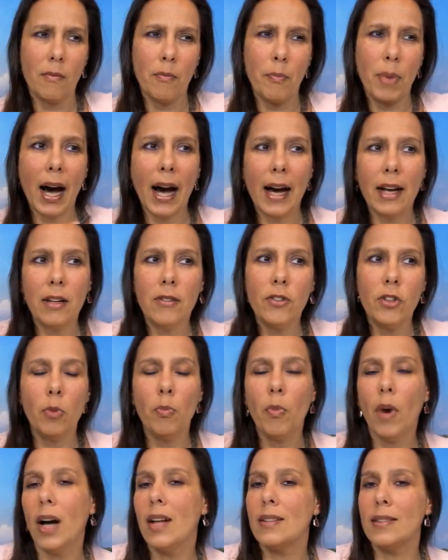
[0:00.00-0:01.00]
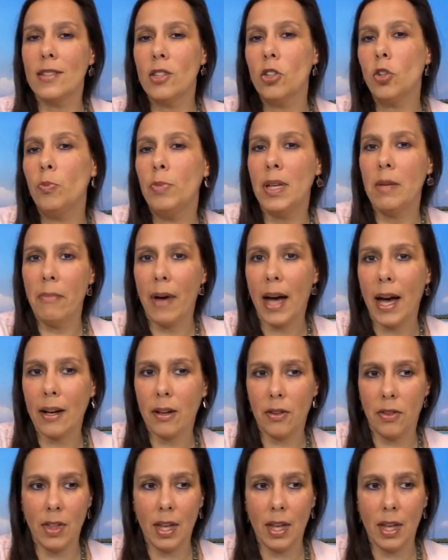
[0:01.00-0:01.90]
Part of you might still be back